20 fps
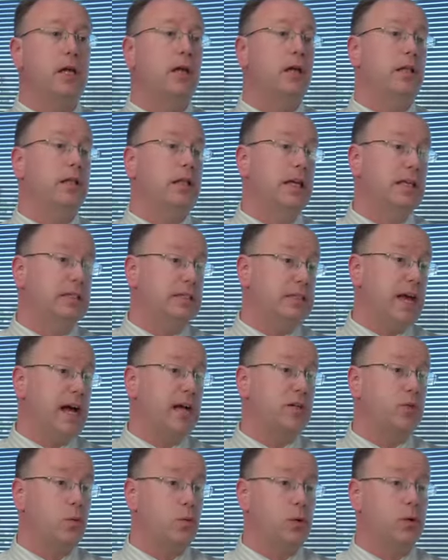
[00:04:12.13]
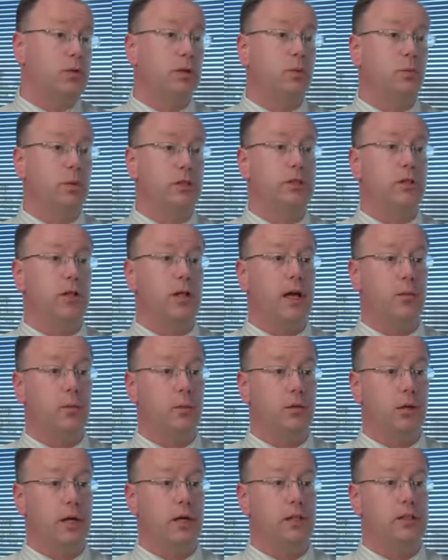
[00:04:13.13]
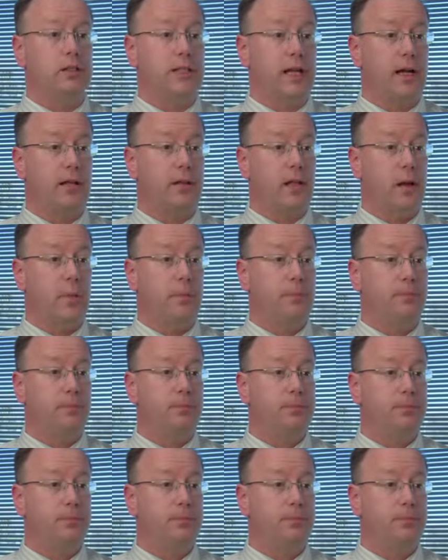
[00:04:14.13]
in the exact order in which light will intersect them.